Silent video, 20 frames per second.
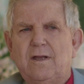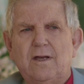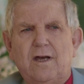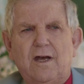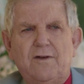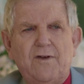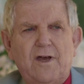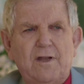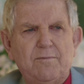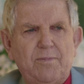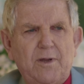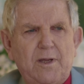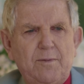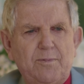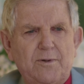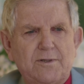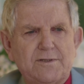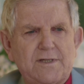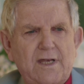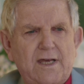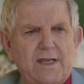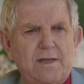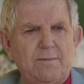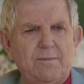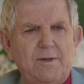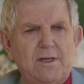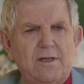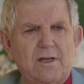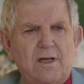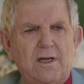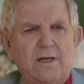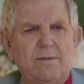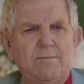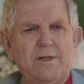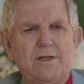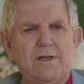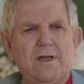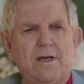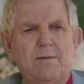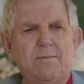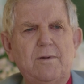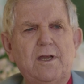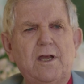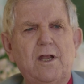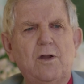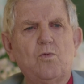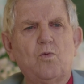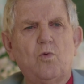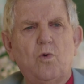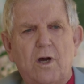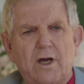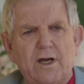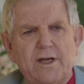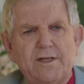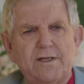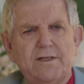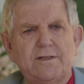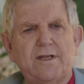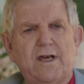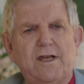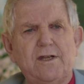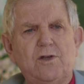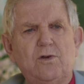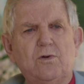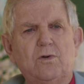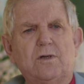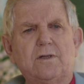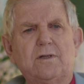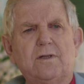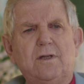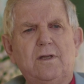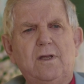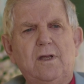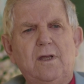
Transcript: I've had people say to me time and time again, why did they do it?